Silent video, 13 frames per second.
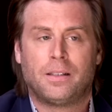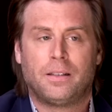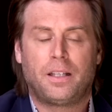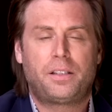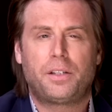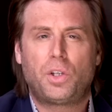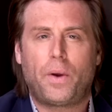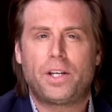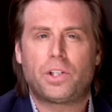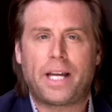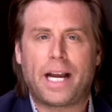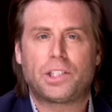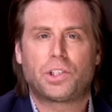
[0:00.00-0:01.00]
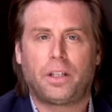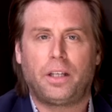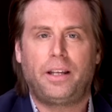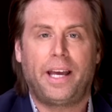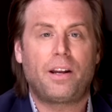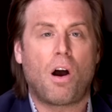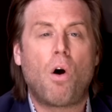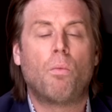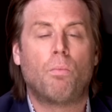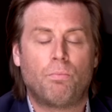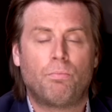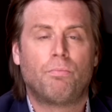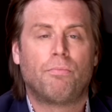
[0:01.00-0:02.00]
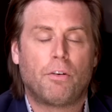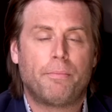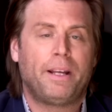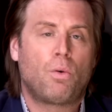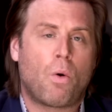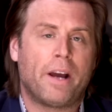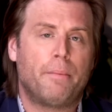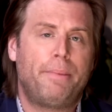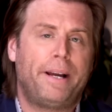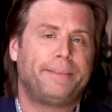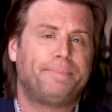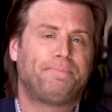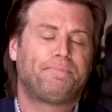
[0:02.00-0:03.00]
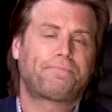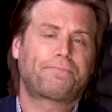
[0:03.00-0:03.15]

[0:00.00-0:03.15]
This situation actually hit home for me quite a bit.